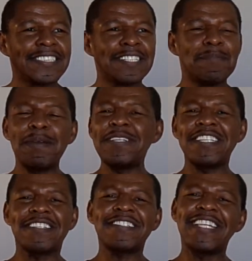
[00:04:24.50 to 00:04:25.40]
Maybe
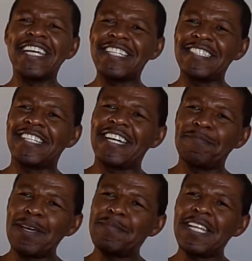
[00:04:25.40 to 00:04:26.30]
just think he's dead.
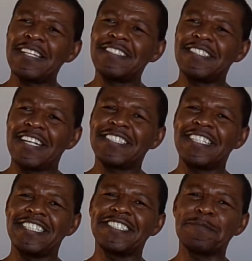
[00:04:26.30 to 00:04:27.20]
Maybe that's just
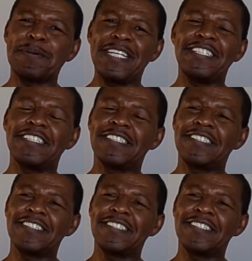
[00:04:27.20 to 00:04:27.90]
his opinion.